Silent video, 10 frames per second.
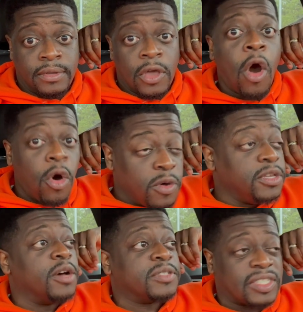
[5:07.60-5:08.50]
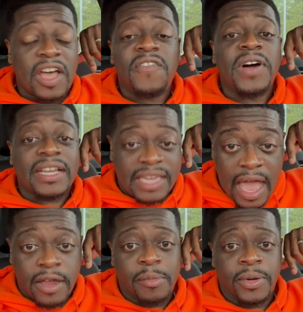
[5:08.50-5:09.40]
Hold yourself
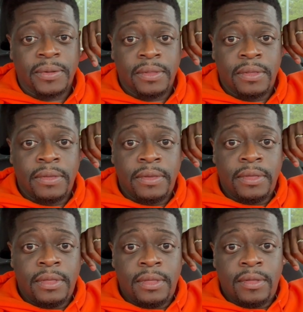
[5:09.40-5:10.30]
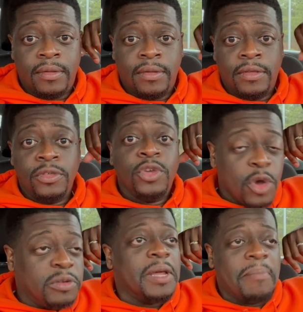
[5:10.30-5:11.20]
accountable.
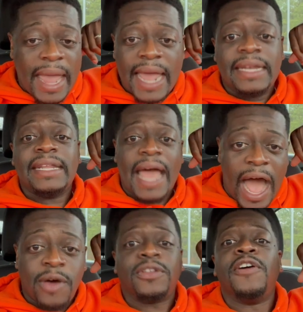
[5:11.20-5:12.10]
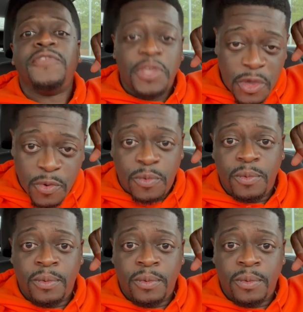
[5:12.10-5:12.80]
You demand it out of you.